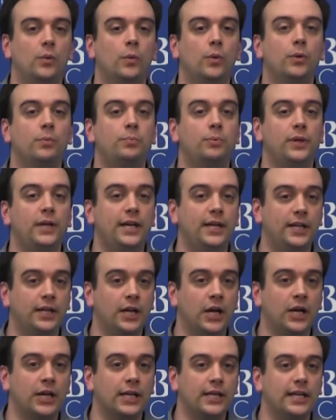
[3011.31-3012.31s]
We're
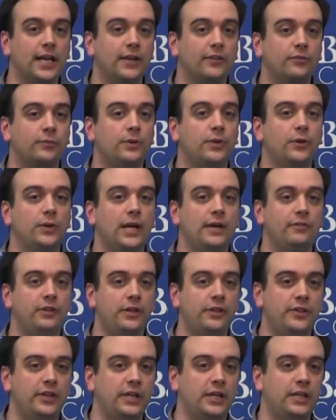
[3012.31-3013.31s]
planning on it, yes. We don't have
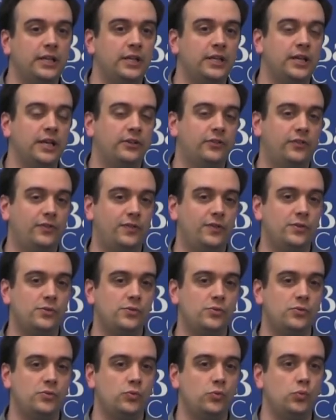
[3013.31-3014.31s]
anything in the next
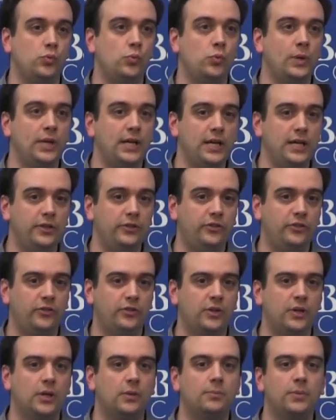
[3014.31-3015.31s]
few weeks,